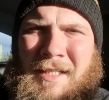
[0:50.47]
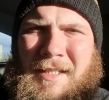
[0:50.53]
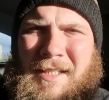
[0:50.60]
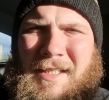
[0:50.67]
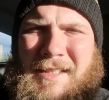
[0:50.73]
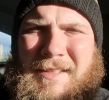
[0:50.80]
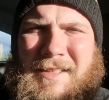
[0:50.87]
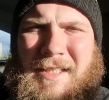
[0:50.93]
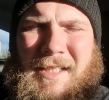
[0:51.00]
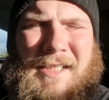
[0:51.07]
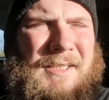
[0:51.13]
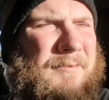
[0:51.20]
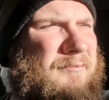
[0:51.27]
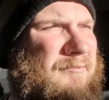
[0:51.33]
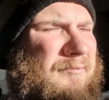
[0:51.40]
It's
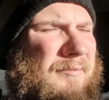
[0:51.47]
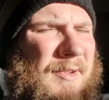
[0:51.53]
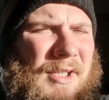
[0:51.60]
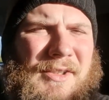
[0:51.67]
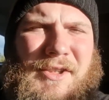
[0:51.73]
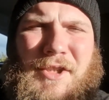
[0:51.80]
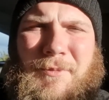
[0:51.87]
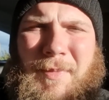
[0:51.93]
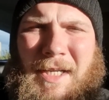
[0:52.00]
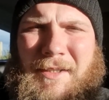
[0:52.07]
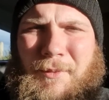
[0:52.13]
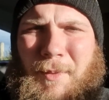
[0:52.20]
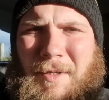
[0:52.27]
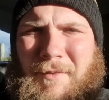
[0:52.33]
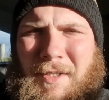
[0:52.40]
not too bad,
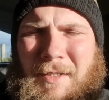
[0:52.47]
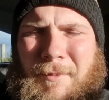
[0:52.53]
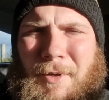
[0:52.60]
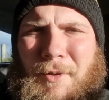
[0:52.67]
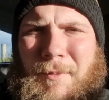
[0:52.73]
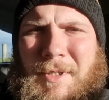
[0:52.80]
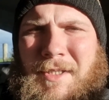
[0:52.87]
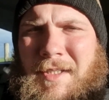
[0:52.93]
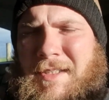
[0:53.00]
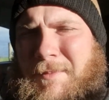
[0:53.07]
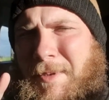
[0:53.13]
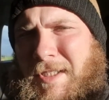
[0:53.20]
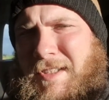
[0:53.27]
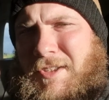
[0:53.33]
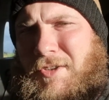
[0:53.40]
the weather at the moment. There's a
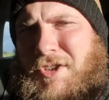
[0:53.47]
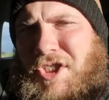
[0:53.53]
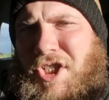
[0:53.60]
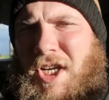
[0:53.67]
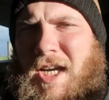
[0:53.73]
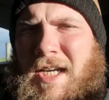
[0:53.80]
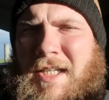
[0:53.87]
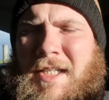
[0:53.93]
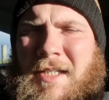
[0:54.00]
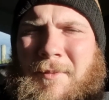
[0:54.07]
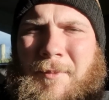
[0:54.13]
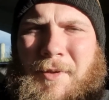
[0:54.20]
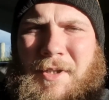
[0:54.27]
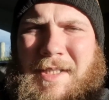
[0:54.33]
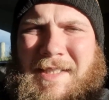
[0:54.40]
bit of sunshine,
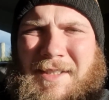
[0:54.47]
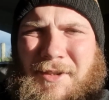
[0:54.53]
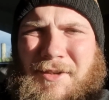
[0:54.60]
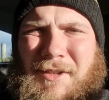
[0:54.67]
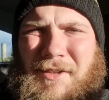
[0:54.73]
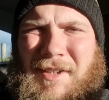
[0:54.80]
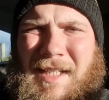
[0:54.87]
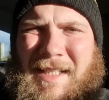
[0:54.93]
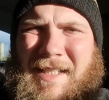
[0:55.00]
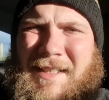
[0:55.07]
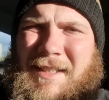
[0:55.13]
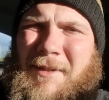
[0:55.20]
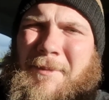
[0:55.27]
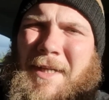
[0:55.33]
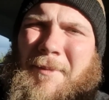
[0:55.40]
but it does look like it's
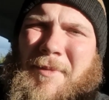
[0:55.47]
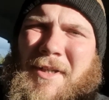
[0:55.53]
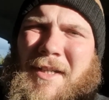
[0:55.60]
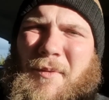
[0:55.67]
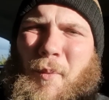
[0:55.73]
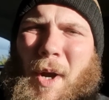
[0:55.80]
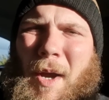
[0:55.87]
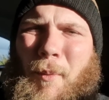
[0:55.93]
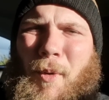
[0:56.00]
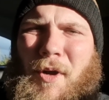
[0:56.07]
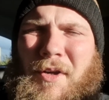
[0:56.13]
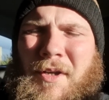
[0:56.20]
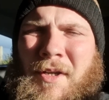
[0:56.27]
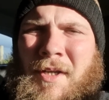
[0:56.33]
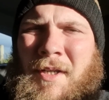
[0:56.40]
going to be a pretty wet
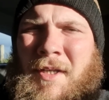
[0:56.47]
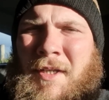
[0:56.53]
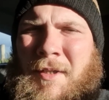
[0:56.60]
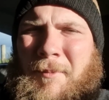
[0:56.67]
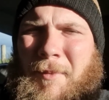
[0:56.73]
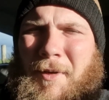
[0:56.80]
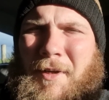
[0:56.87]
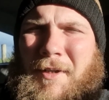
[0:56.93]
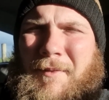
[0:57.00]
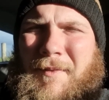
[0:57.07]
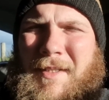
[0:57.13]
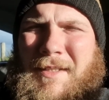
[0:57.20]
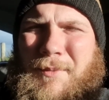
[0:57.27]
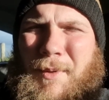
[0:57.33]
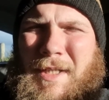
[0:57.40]
one. But
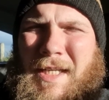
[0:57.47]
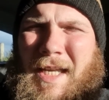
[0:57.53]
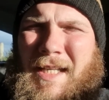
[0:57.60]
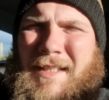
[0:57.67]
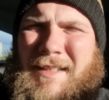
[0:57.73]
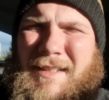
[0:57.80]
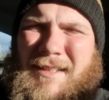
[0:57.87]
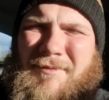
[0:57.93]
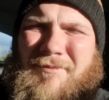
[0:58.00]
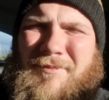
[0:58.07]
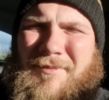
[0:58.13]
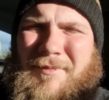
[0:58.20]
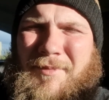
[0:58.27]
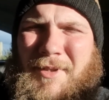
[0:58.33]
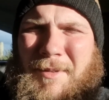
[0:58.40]
this weekend's
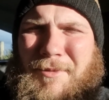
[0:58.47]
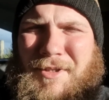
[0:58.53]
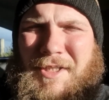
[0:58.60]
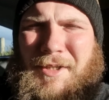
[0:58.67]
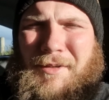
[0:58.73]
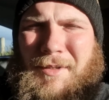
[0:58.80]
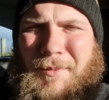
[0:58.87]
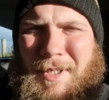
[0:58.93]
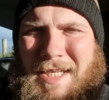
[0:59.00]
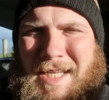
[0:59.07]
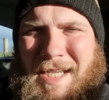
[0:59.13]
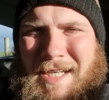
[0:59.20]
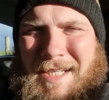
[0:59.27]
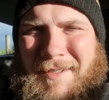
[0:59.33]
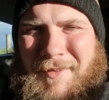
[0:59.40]
pretty much the only
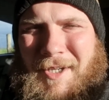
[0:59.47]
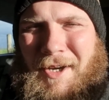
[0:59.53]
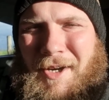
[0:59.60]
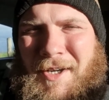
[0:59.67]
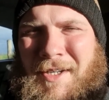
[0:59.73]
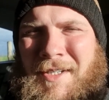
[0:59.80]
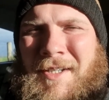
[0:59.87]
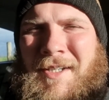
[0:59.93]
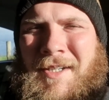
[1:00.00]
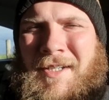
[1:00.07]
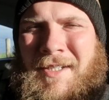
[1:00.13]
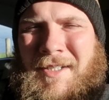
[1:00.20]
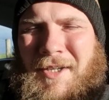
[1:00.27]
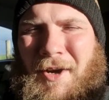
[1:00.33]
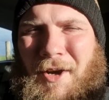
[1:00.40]
weekend I've got
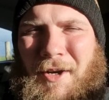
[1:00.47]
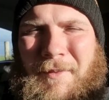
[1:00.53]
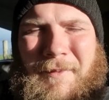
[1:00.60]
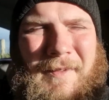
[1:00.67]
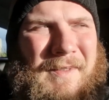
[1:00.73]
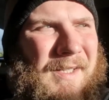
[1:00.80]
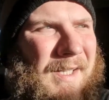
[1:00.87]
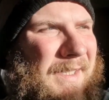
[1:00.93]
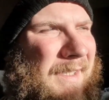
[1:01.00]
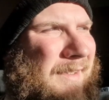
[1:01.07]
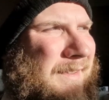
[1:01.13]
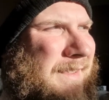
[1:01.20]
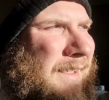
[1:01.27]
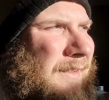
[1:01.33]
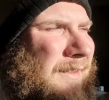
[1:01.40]
off for the
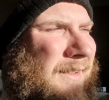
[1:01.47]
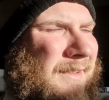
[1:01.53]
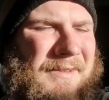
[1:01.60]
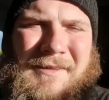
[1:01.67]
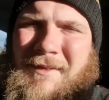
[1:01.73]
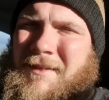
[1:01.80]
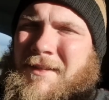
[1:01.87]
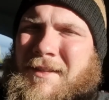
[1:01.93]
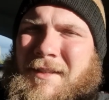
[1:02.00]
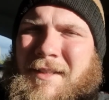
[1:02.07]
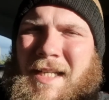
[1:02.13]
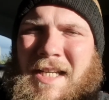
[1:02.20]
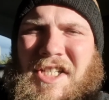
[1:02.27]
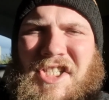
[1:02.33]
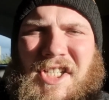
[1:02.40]
until
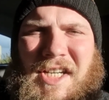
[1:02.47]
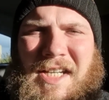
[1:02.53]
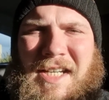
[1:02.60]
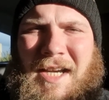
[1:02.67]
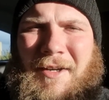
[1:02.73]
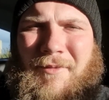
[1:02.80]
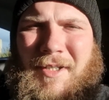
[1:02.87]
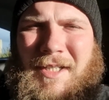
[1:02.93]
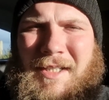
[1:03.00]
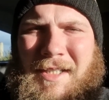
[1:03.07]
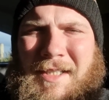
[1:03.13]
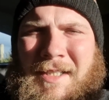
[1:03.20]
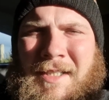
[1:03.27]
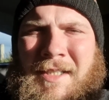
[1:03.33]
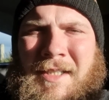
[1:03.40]
next year now, really.
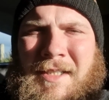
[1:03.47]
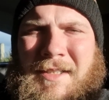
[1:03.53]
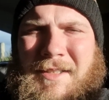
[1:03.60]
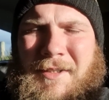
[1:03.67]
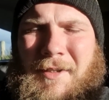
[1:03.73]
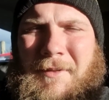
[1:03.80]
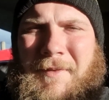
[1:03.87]
So I